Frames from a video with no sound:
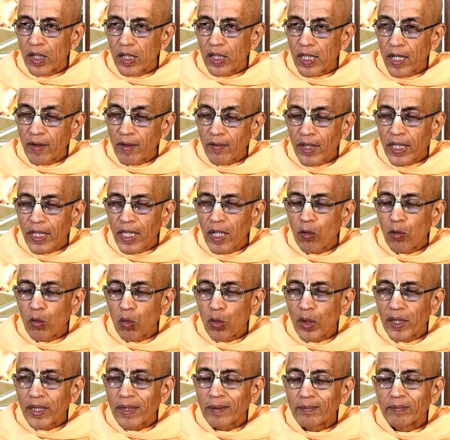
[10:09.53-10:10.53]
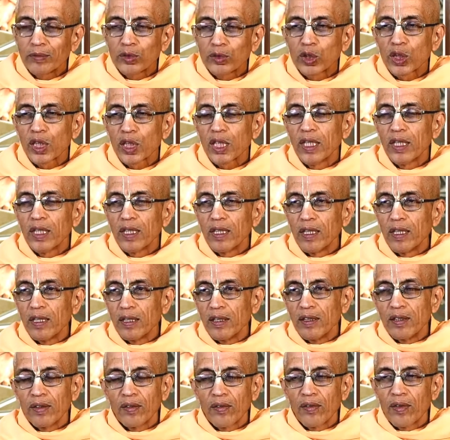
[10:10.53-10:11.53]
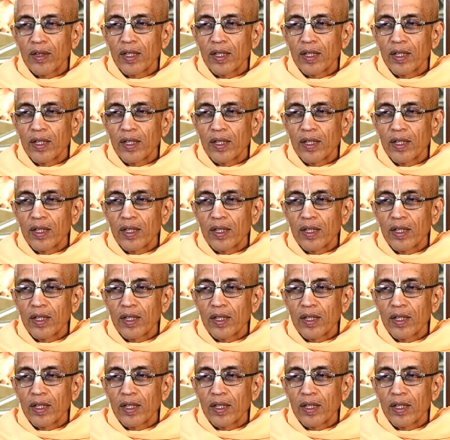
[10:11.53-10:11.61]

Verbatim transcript: Navayavanamcha,